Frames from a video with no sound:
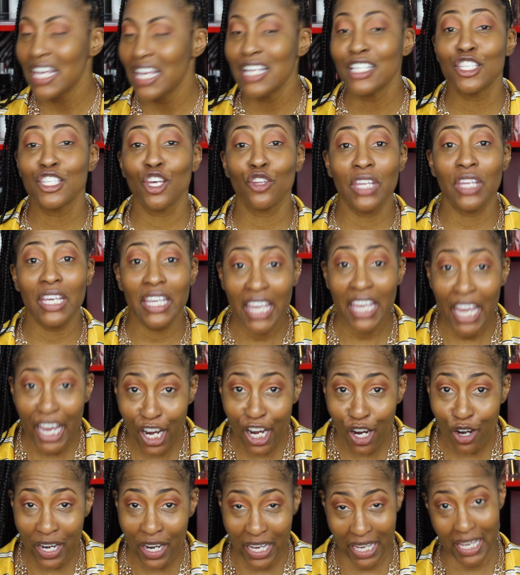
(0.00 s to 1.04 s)
So the
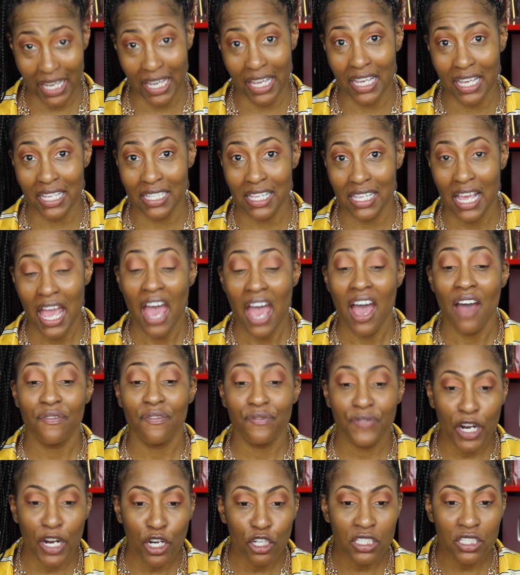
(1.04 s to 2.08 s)
kicker is
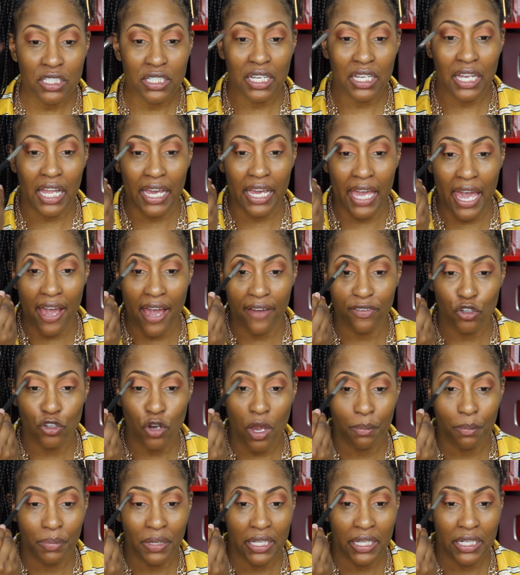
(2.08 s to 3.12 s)
First, like
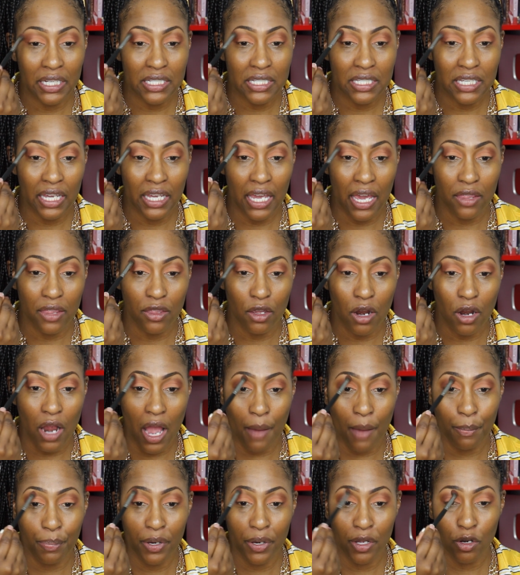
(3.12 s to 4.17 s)
after I blend this together,
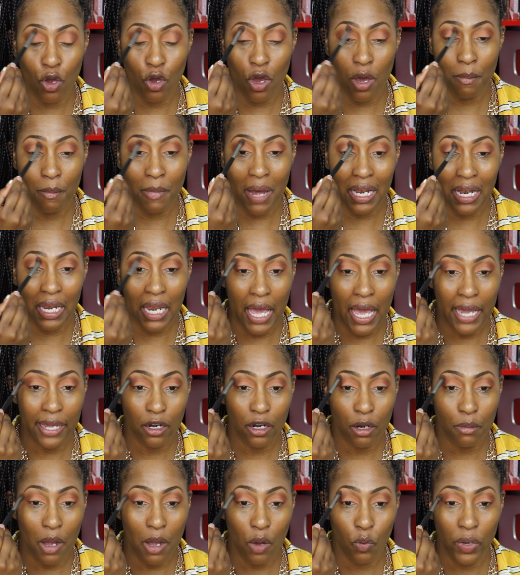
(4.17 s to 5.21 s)
I put on my
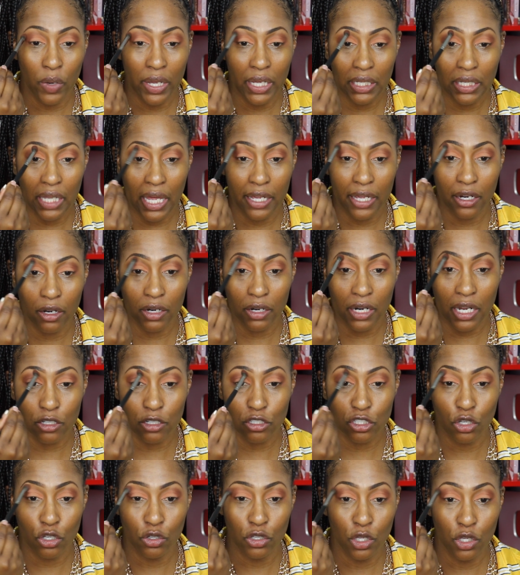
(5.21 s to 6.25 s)
liner, my wing liner, and I'll
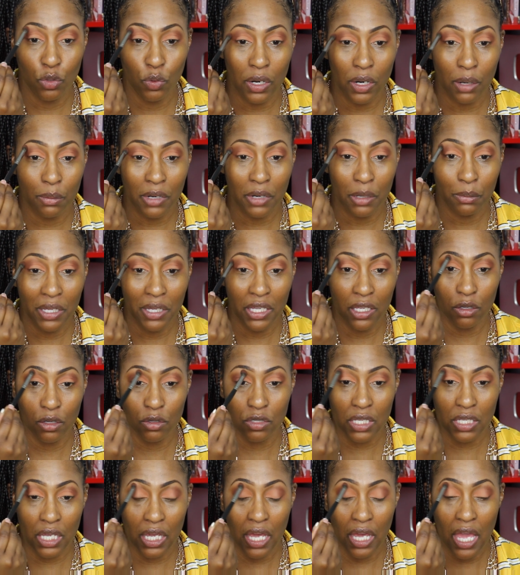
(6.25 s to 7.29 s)
show you what I'm gonna be
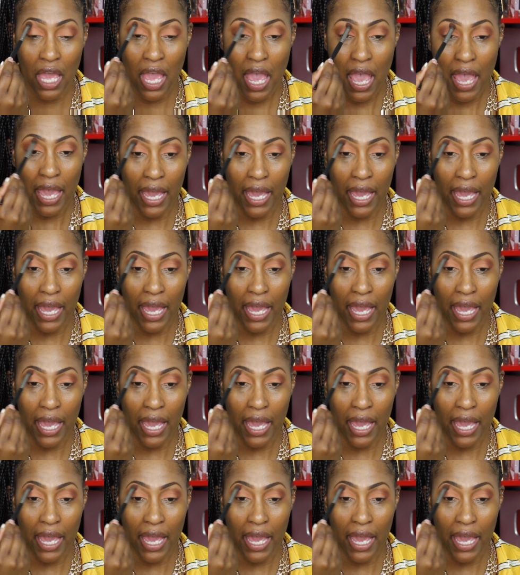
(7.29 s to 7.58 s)
using.